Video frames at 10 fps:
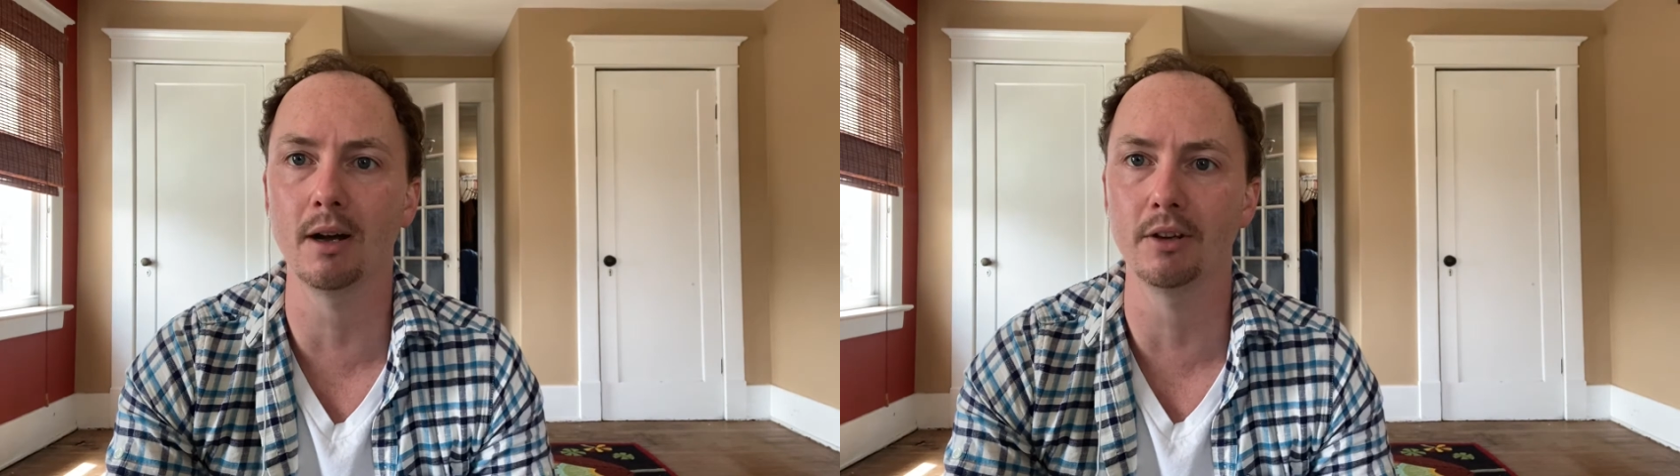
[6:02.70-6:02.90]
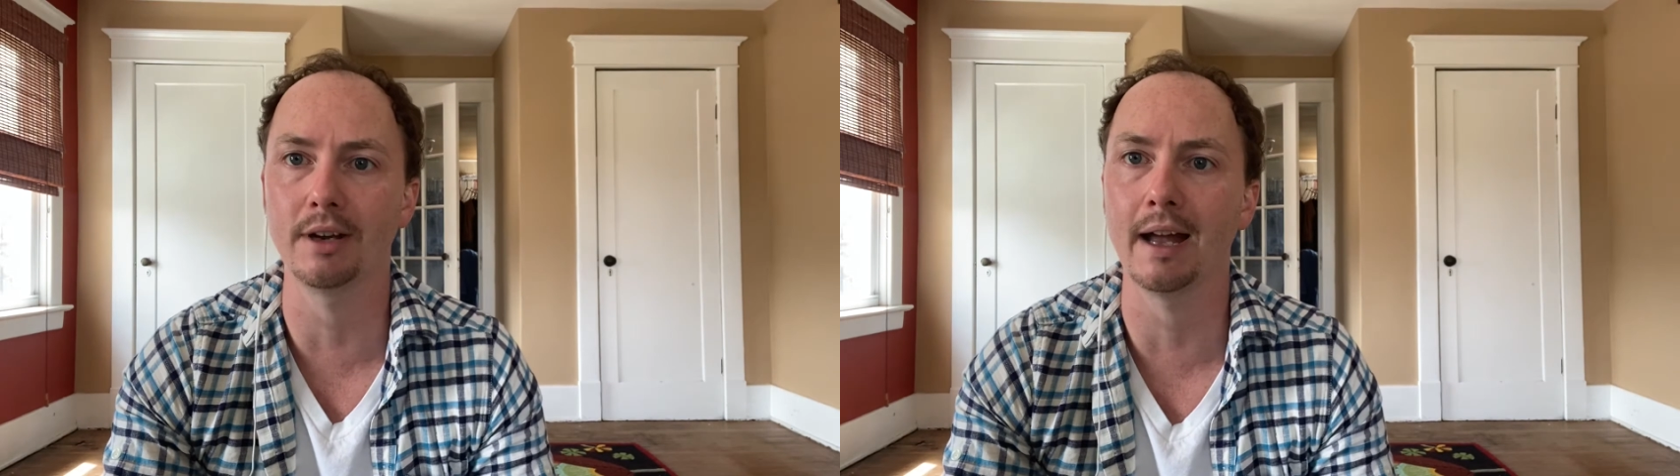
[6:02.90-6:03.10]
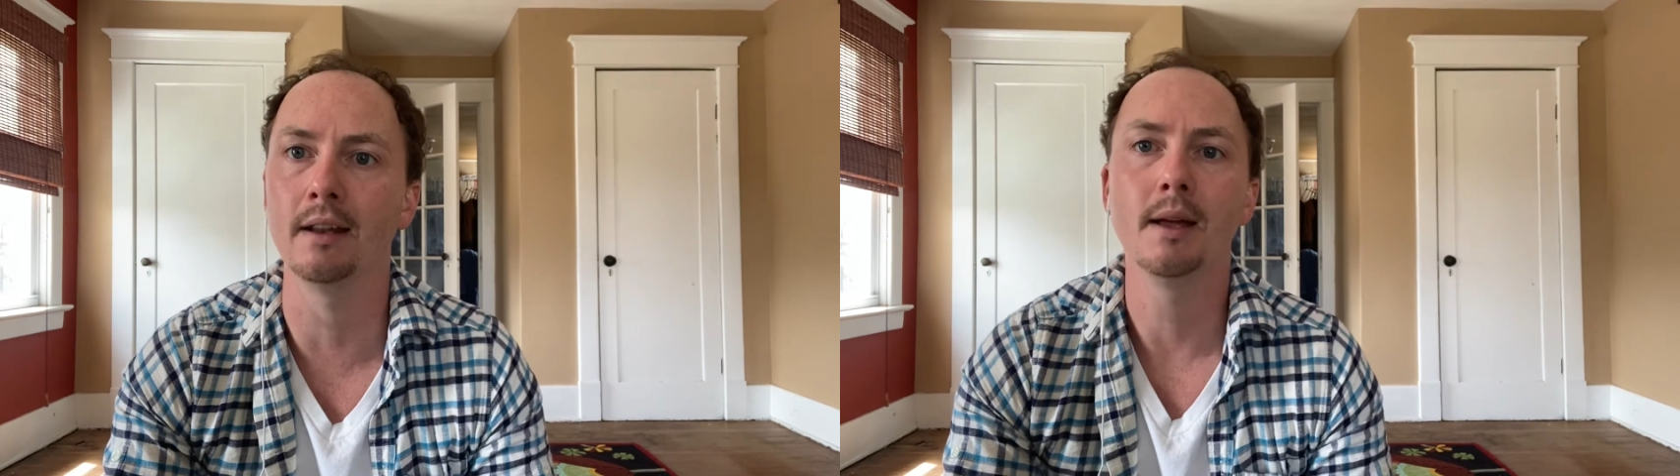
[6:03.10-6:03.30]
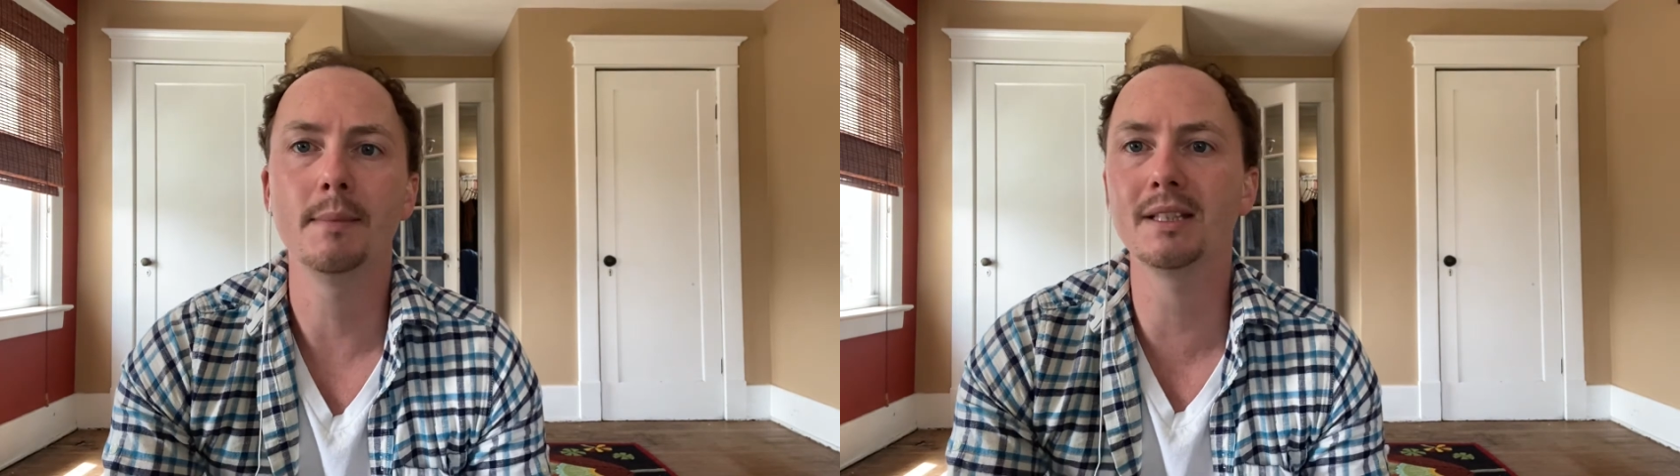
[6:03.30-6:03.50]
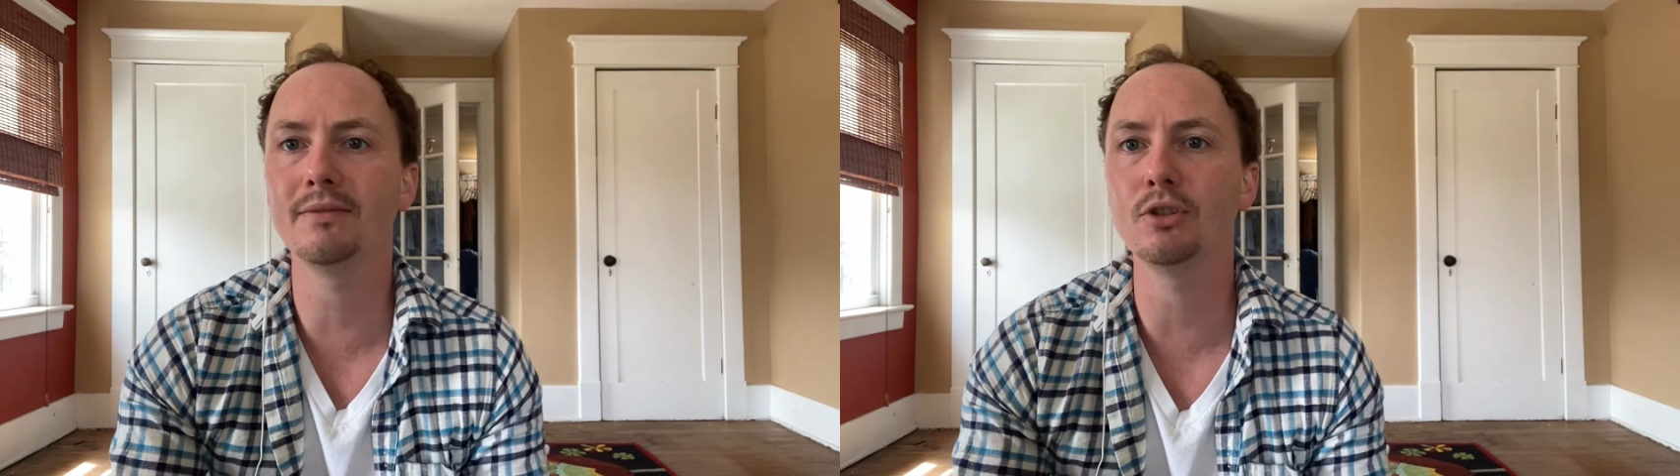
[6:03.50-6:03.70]
all or not.
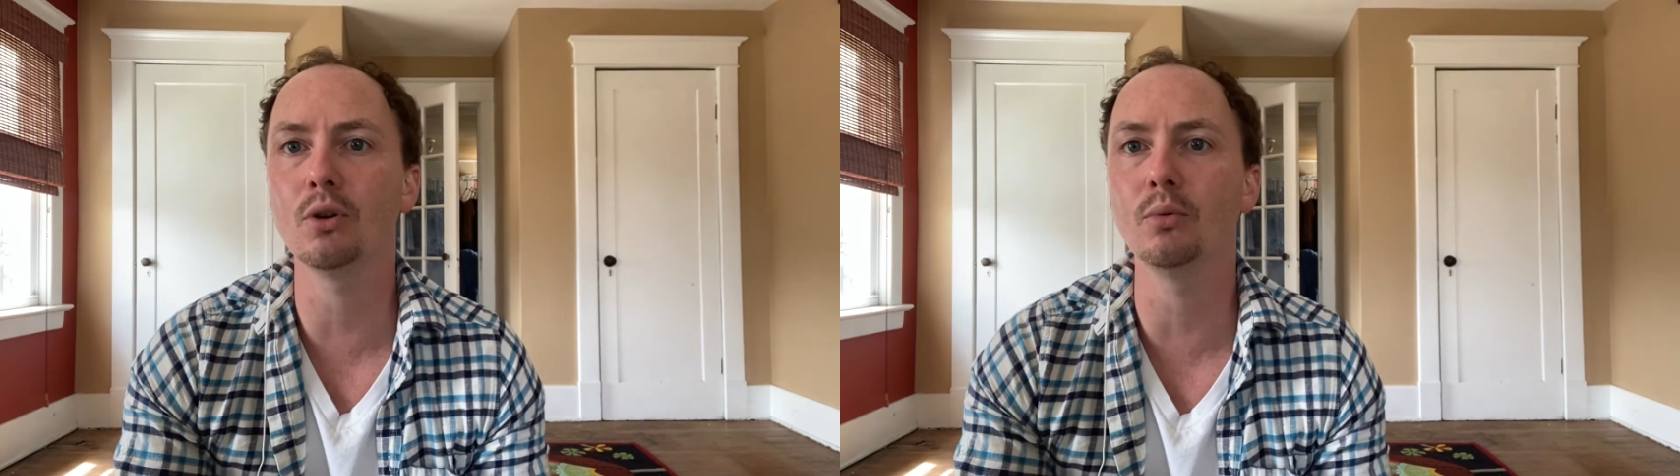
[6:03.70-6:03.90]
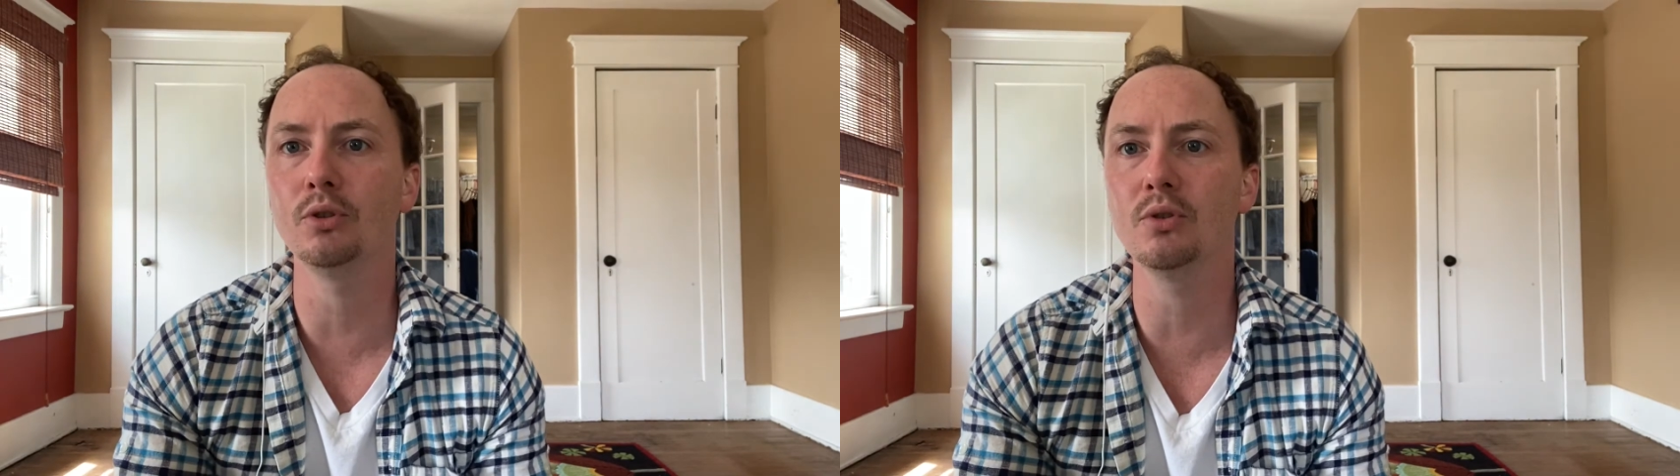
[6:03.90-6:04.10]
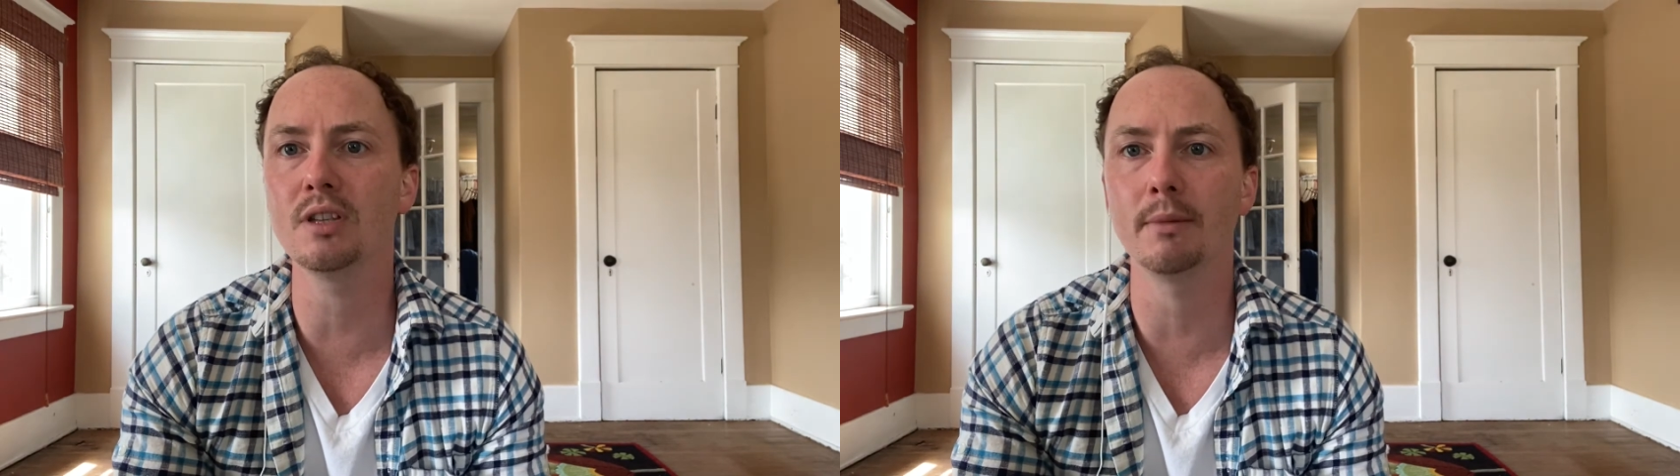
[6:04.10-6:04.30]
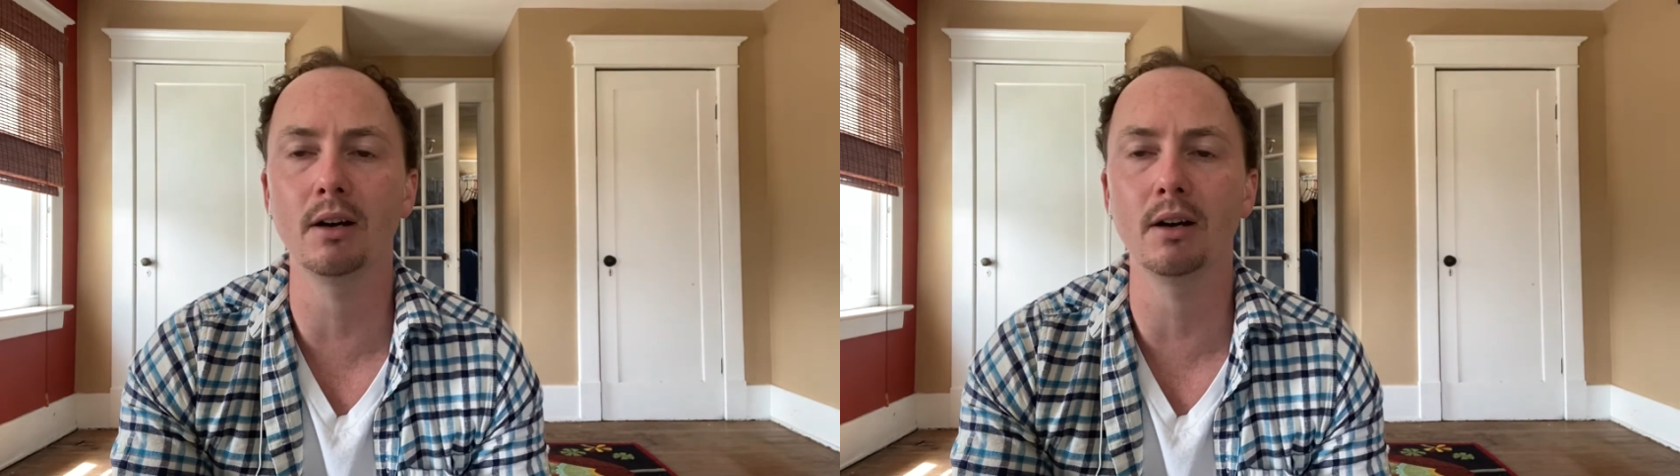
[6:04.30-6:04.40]
Because if you don't use them